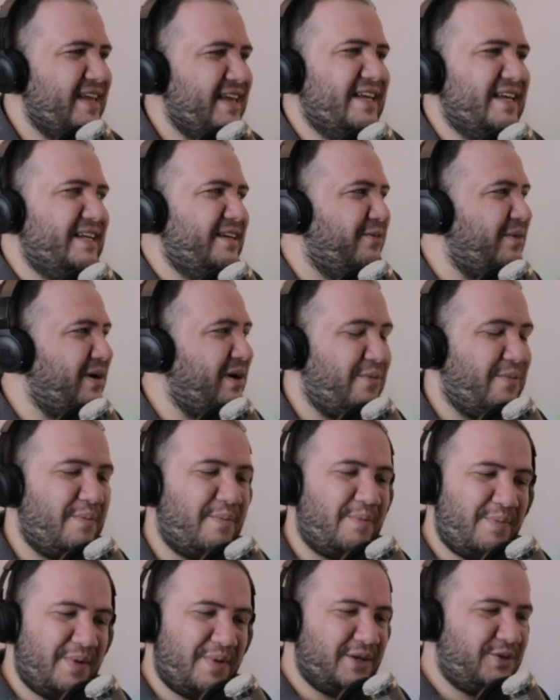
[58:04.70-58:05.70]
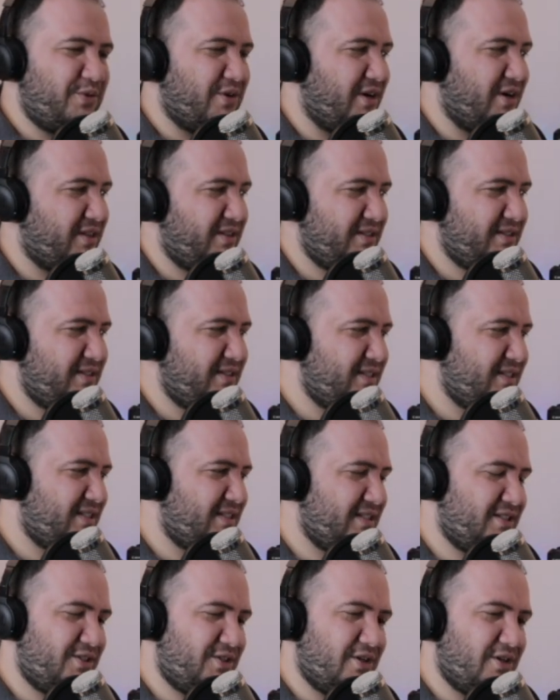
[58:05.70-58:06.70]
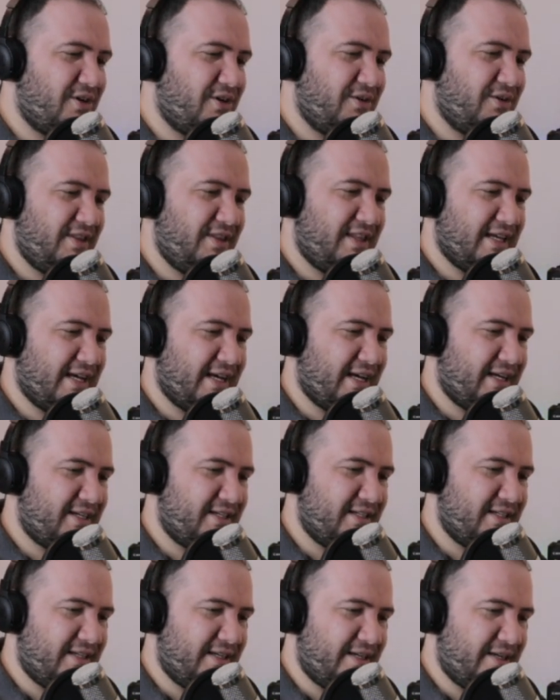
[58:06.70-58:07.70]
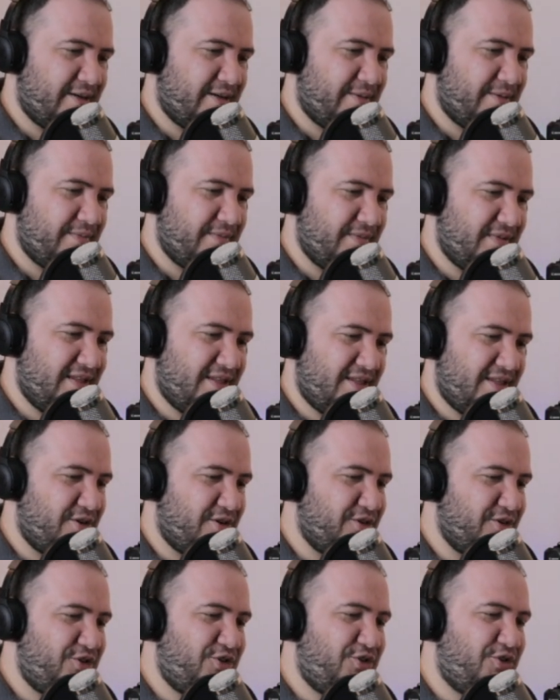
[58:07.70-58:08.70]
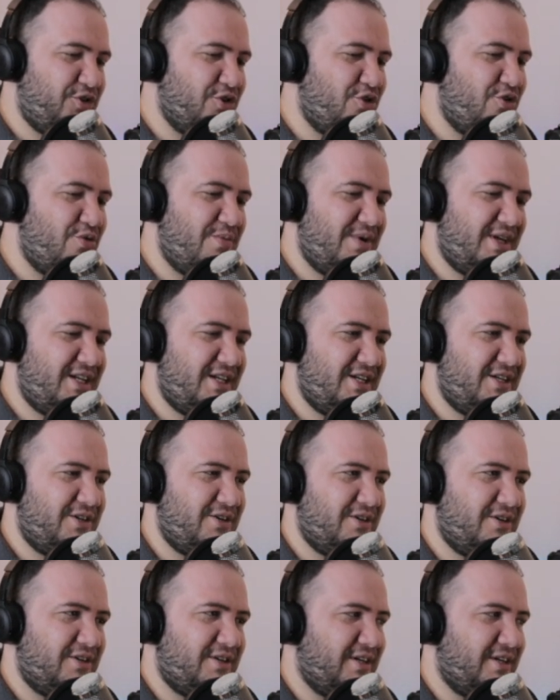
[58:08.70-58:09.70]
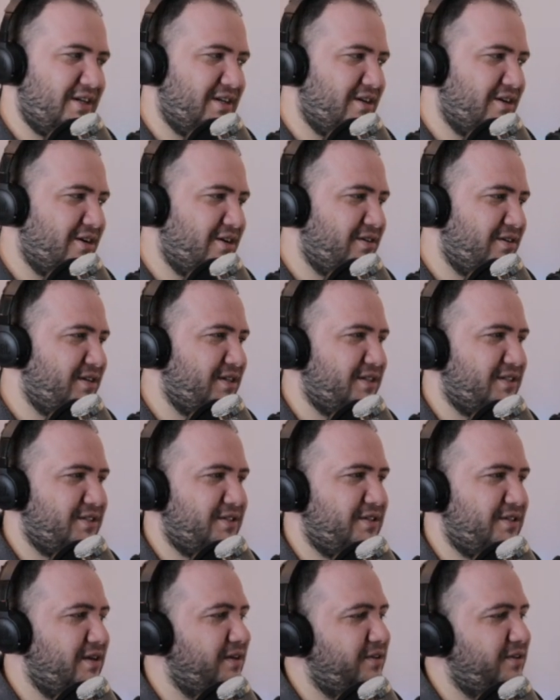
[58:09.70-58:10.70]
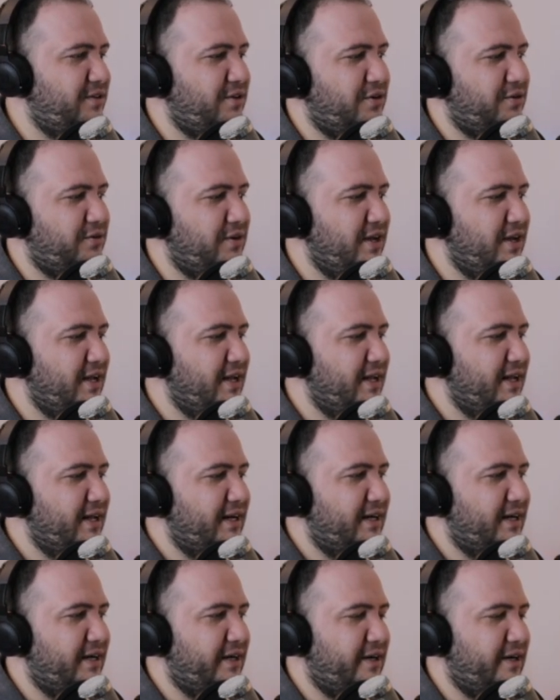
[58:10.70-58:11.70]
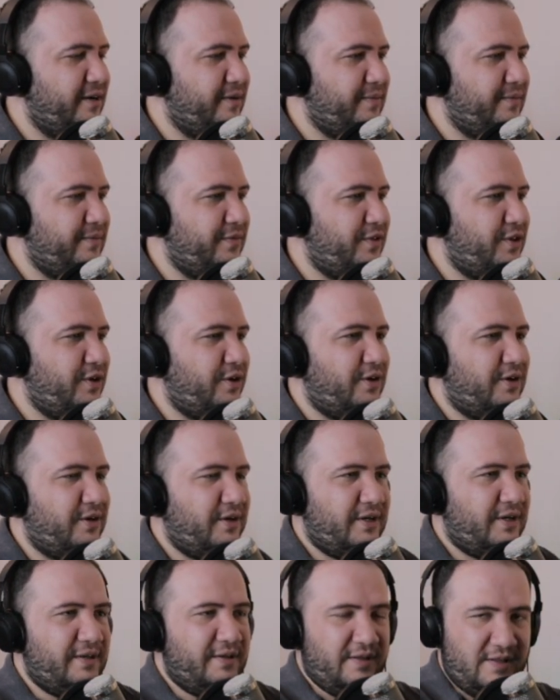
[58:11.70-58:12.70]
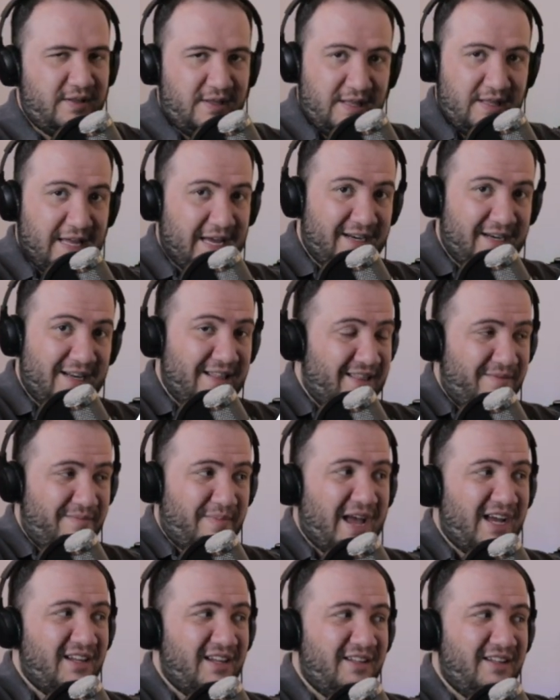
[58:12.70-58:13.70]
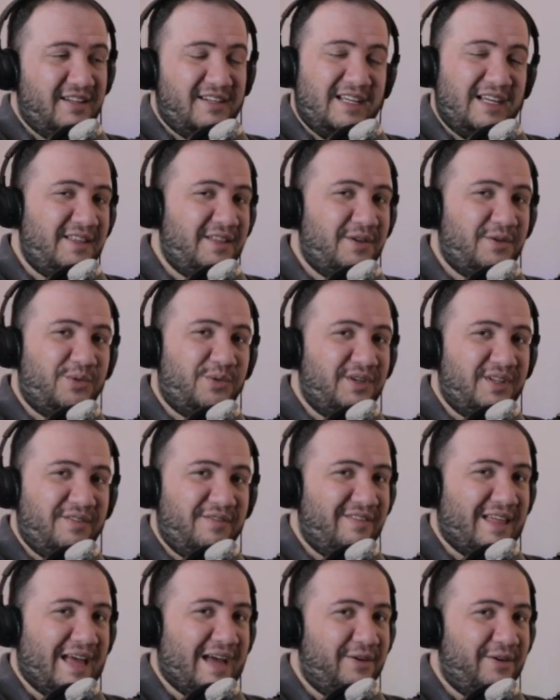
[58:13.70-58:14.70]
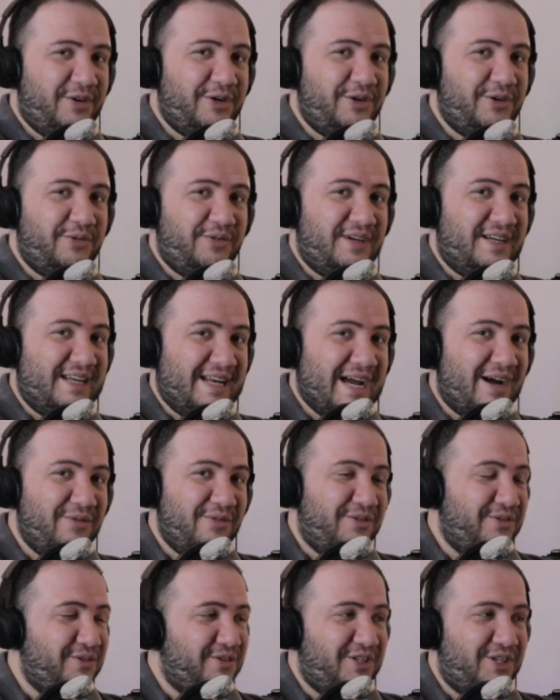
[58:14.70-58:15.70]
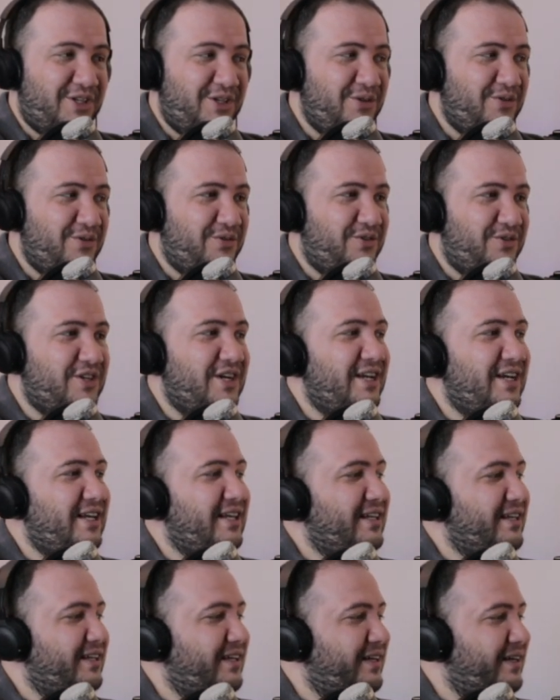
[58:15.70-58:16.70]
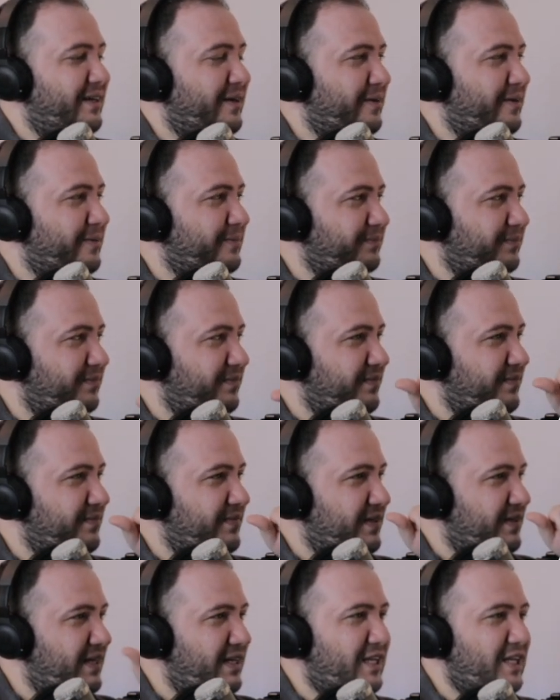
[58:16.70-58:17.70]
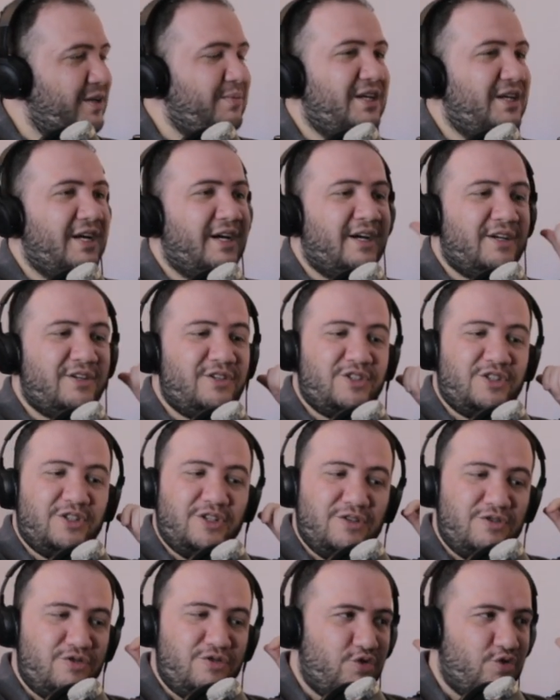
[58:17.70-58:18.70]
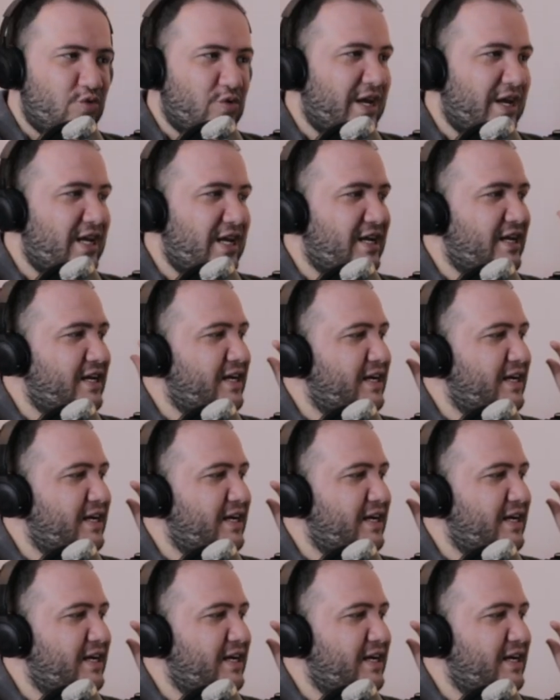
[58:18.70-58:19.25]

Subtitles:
Wow, Bedrock. This is the song that there are so many good artists. You know, back in the day they weren't that known. Now they're huge. Nicki Minaj, Drake.